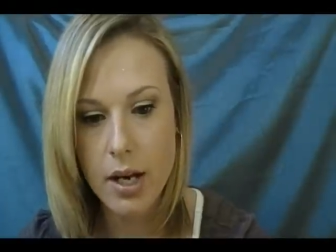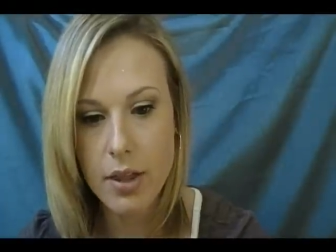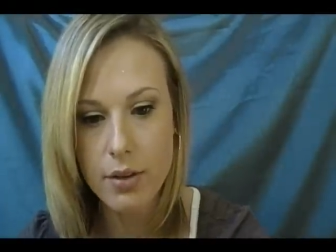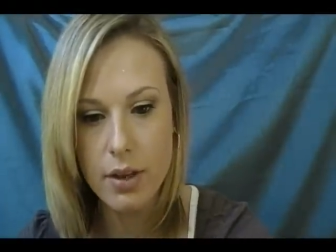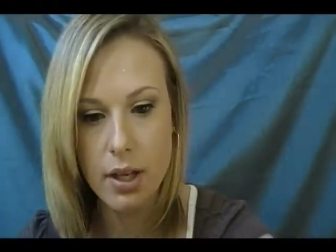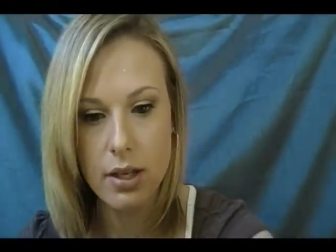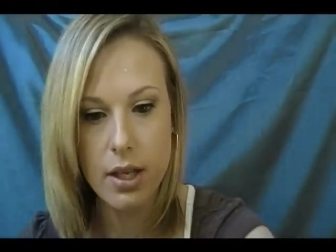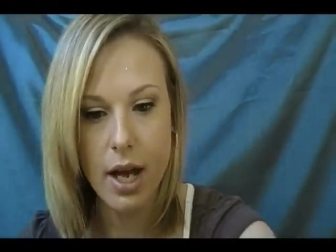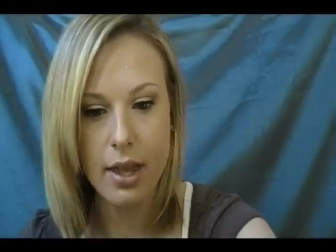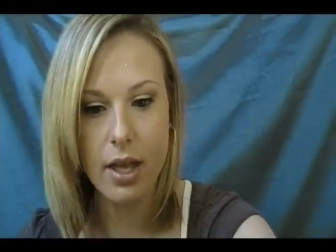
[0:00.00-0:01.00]
Another
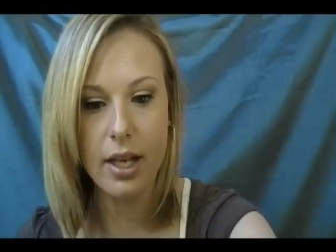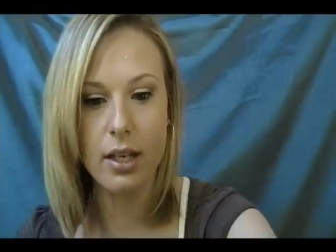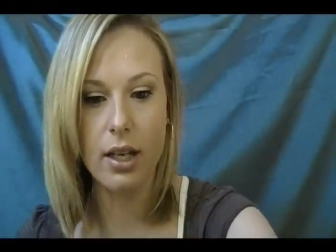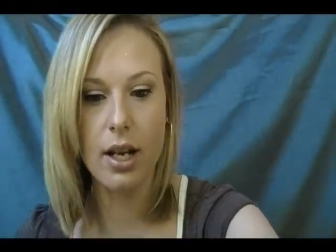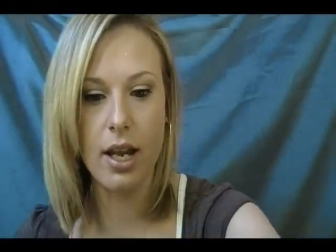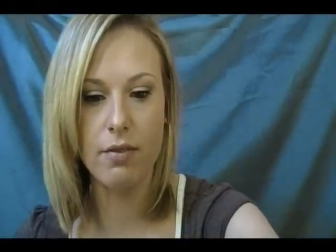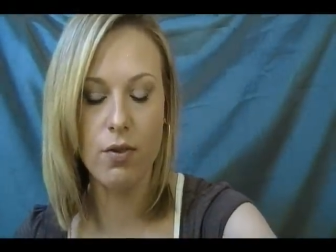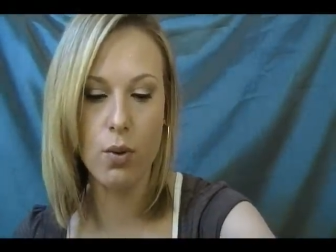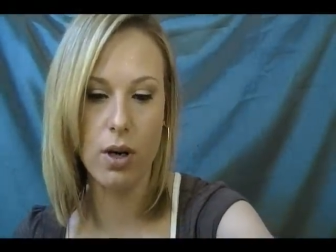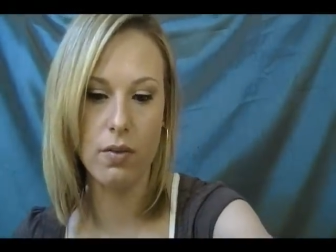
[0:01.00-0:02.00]
thing that I like, and I
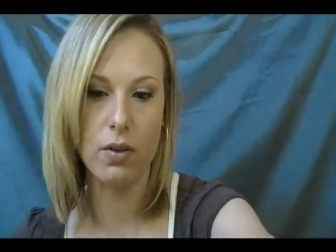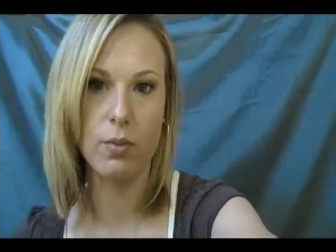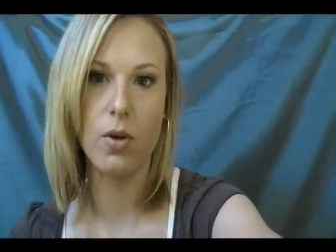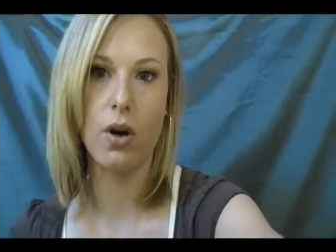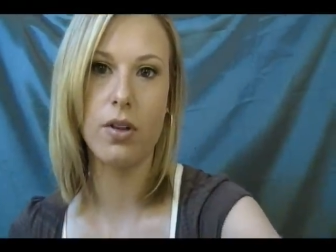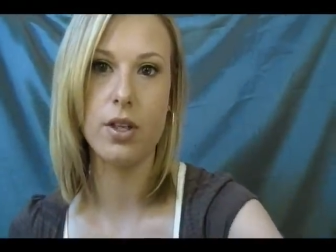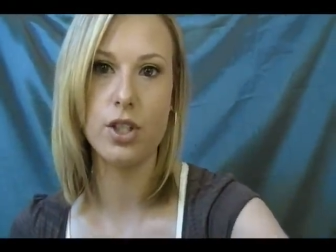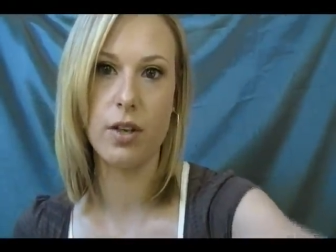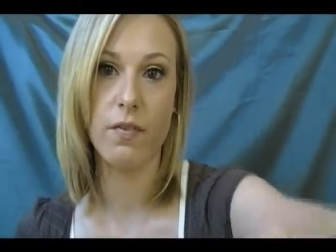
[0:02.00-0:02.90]
have four of them, are the